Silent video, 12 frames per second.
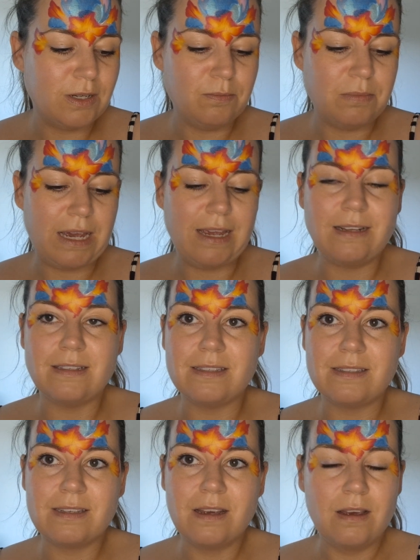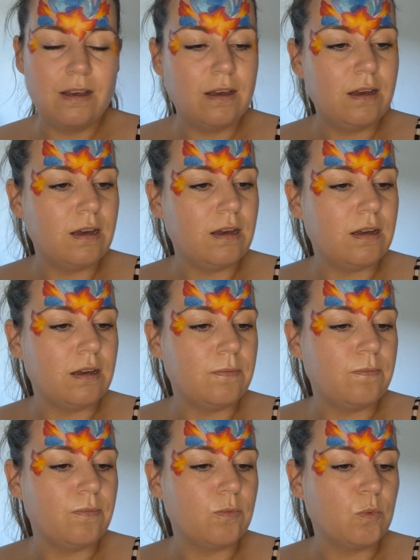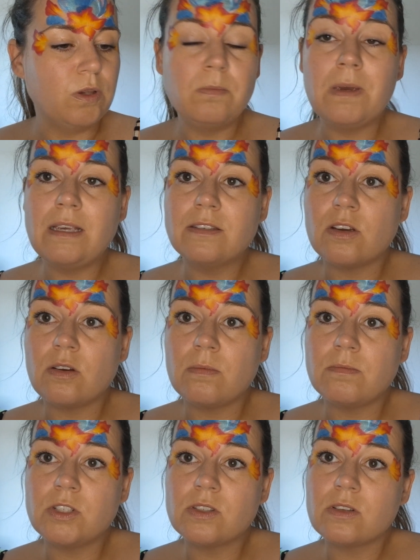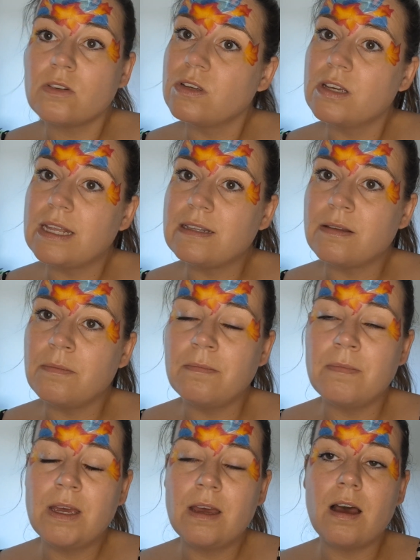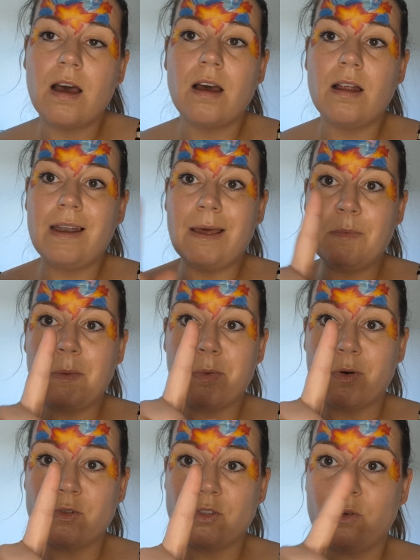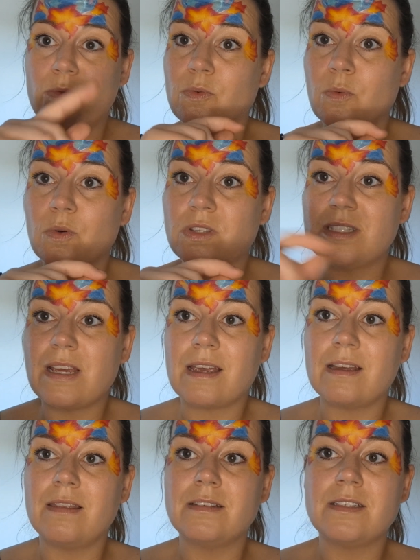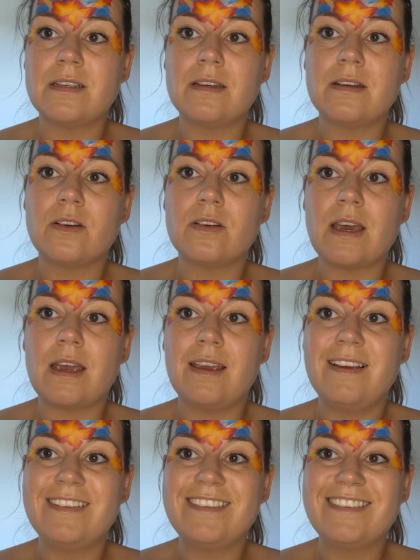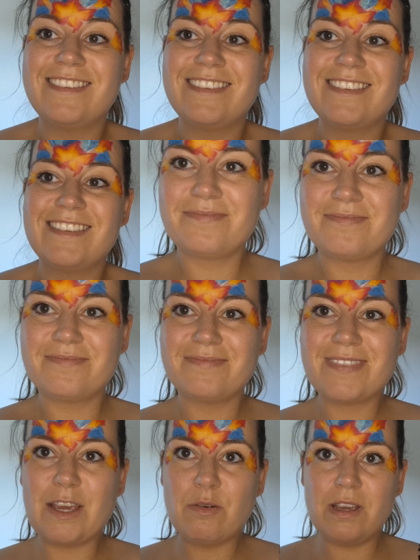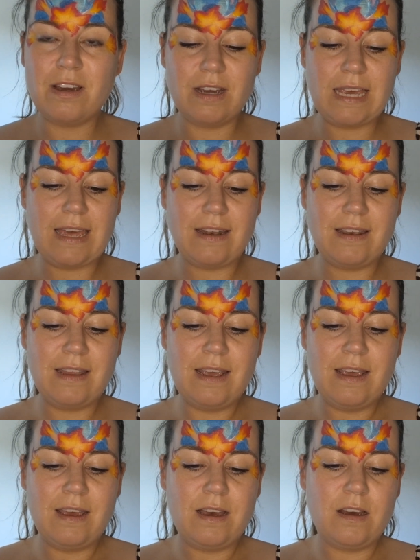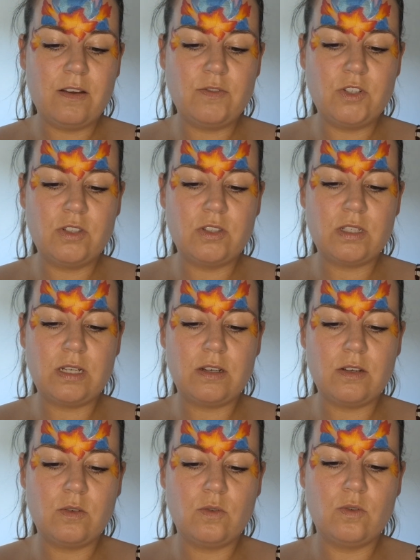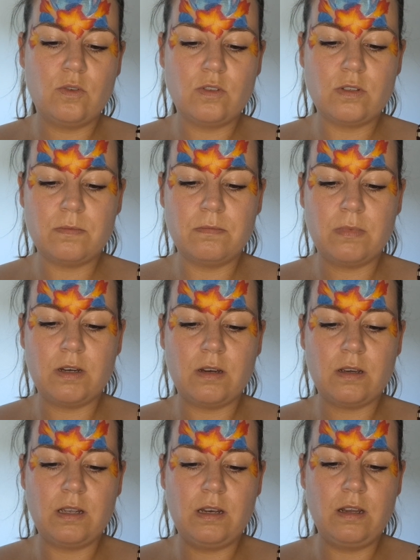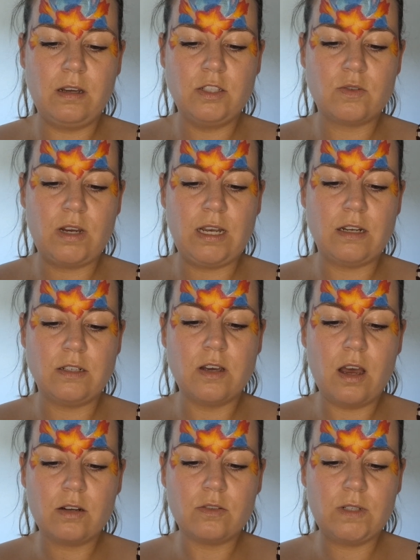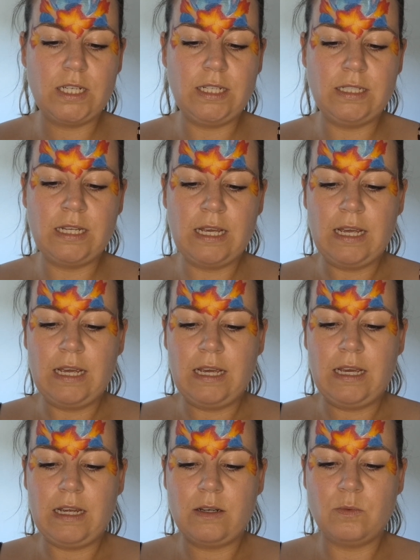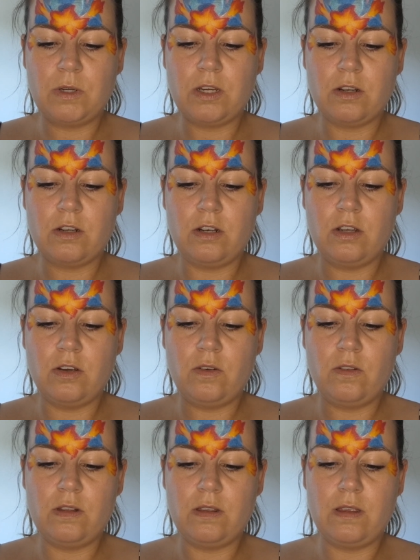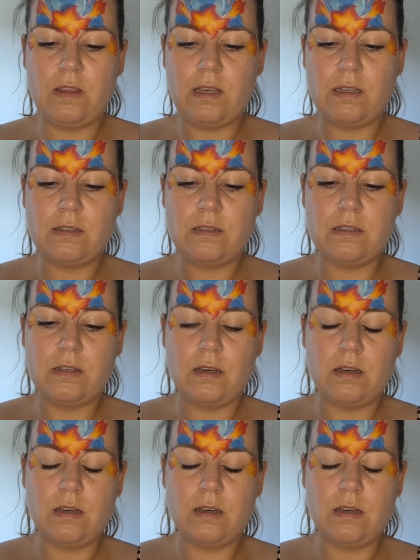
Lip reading: paints with me, so I'm just going to get them. Let me pause you for 1 second. Okay, here we are again. I've just got my light green and dark green, and we're going to load this